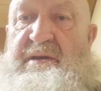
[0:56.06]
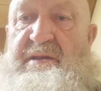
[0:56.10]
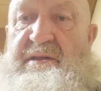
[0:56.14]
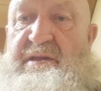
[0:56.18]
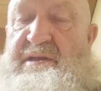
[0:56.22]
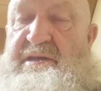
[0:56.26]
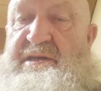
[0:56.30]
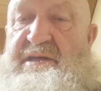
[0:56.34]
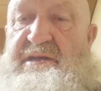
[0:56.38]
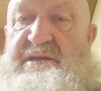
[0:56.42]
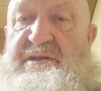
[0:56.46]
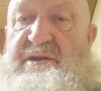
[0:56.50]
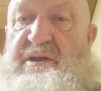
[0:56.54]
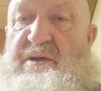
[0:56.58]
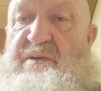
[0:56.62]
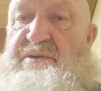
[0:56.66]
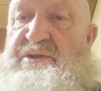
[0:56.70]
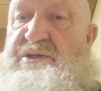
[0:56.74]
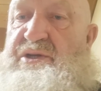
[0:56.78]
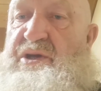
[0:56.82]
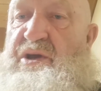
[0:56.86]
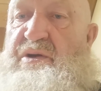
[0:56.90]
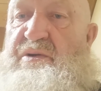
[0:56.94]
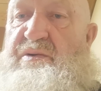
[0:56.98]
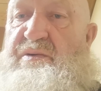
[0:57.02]
This is no
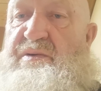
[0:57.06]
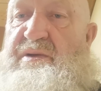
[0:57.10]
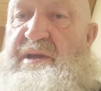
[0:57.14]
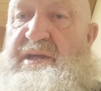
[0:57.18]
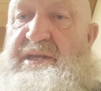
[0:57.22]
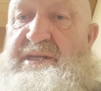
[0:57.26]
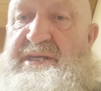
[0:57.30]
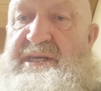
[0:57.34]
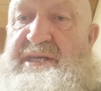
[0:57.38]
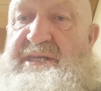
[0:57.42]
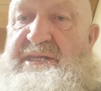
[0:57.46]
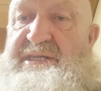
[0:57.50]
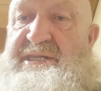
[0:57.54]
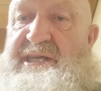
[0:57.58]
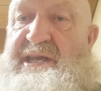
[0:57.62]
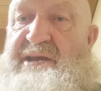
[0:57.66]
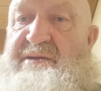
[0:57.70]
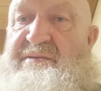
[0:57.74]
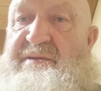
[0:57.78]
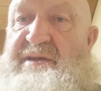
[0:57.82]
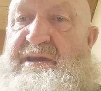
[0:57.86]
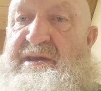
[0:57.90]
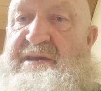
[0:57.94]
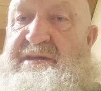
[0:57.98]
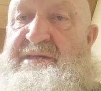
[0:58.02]
joke, it is
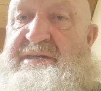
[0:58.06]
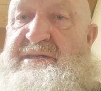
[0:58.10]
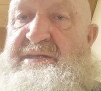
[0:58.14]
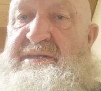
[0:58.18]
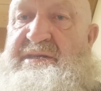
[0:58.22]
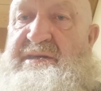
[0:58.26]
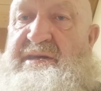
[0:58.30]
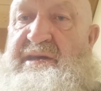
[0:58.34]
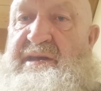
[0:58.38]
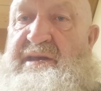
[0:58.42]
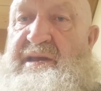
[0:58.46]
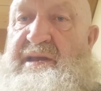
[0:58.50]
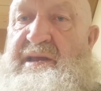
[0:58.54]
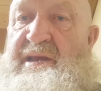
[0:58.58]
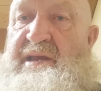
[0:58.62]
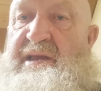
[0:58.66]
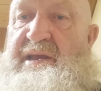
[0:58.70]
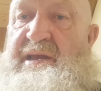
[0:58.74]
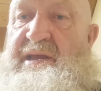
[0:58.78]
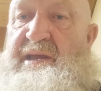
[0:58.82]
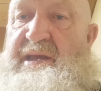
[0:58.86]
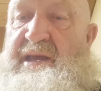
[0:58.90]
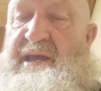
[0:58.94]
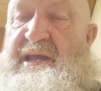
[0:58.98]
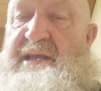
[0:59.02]
serious.
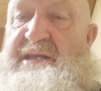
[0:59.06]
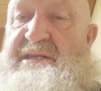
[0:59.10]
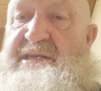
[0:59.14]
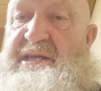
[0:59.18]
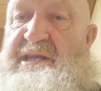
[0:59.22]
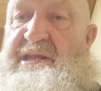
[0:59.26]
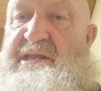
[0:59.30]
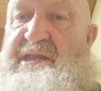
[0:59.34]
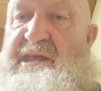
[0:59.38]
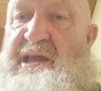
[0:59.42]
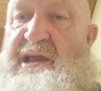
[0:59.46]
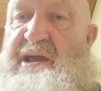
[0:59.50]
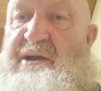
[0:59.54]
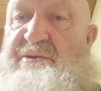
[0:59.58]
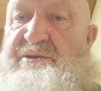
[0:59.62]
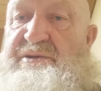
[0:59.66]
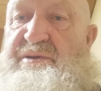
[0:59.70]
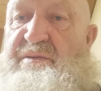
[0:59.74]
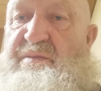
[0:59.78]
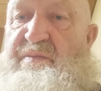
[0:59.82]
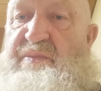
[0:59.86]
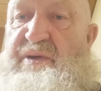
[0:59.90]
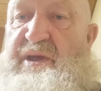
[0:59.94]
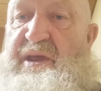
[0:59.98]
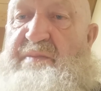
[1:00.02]

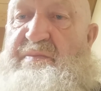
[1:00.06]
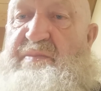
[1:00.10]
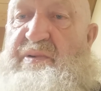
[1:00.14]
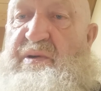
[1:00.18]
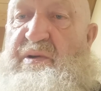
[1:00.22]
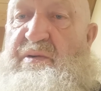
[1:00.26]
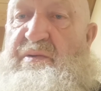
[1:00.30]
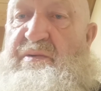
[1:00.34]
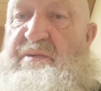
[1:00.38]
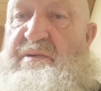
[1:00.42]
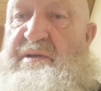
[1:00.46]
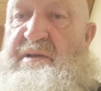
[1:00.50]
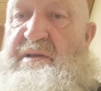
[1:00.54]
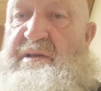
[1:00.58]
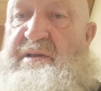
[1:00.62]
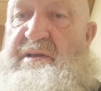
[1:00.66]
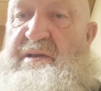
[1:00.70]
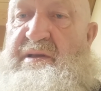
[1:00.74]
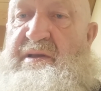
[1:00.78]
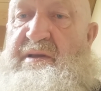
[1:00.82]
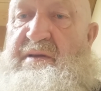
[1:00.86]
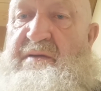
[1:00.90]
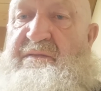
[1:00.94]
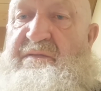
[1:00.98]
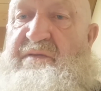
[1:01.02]
18,000 people.
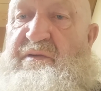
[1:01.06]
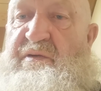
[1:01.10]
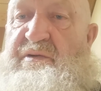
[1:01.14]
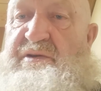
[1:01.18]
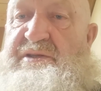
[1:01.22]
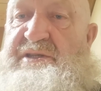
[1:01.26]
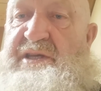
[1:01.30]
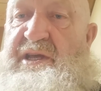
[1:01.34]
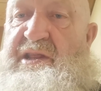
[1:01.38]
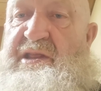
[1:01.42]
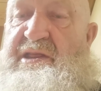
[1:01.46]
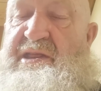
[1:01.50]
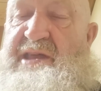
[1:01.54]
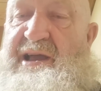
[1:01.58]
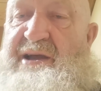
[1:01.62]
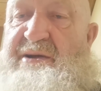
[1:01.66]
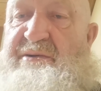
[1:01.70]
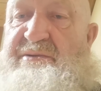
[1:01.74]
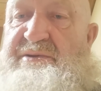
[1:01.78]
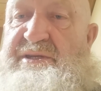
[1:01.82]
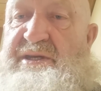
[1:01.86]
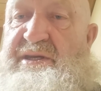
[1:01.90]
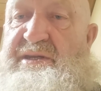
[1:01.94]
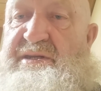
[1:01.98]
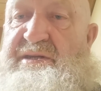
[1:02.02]

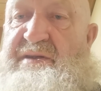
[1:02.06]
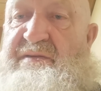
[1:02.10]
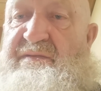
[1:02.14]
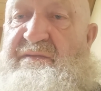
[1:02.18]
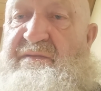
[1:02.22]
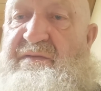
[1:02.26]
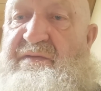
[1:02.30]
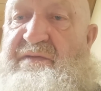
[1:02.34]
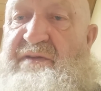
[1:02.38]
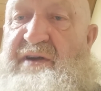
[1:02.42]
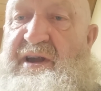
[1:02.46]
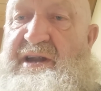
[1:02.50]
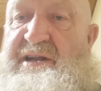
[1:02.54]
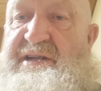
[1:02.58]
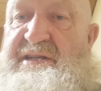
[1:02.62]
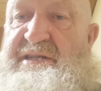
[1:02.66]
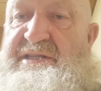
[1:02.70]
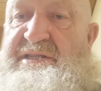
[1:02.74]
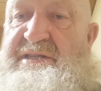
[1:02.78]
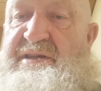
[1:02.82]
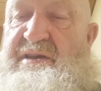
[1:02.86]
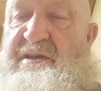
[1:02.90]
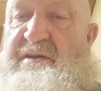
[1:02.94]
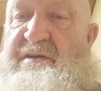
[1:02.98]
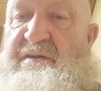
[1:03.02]
14,000 in
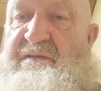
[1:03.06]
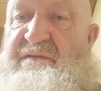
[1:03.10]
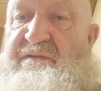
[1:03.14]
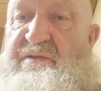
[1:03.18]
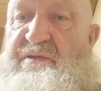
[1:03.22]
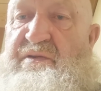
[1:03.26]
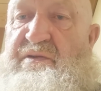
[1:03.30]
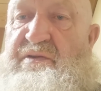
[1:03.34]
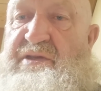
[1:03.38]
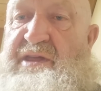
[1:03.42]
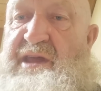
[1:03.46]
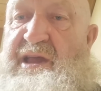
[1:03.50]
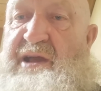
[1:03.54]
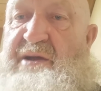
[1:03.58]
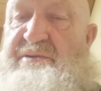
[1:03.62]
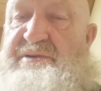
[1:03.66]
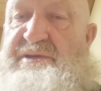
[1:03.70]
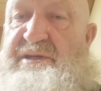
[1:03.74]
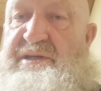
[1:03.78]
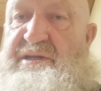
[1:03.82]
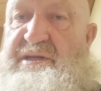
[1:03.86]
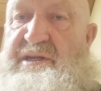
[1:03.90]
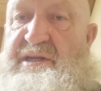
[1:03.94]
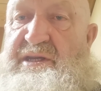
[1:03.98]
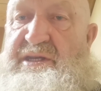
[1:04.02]
France,
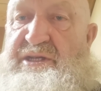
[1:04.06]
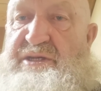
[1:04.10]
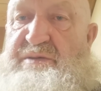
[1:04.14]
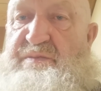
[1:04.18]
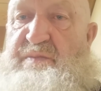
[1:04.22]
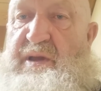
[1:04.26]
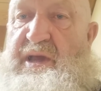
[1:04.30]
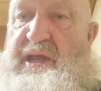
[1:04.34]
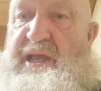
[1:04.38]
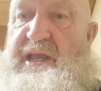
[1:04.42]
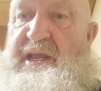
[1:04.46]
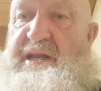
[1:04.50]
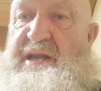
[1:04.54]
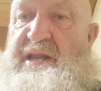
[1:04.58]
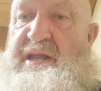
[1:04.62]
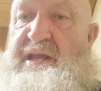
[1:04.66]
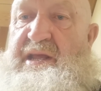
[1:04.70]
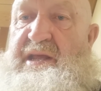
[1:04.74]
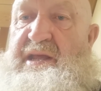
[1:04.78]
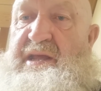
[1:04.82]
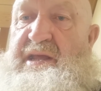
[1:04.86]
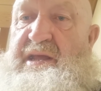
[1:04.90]
4,000 in Spain.